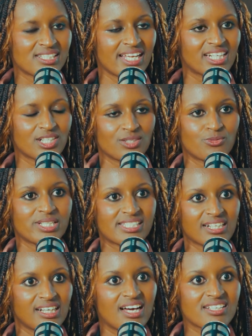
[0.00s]
Like
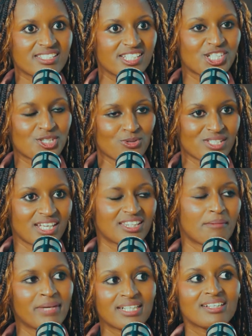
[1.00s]
recently, last year, she was at
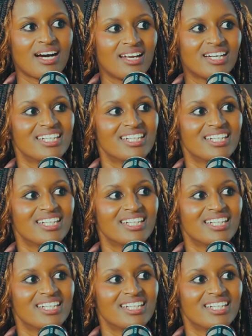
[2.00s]
the Met Gala,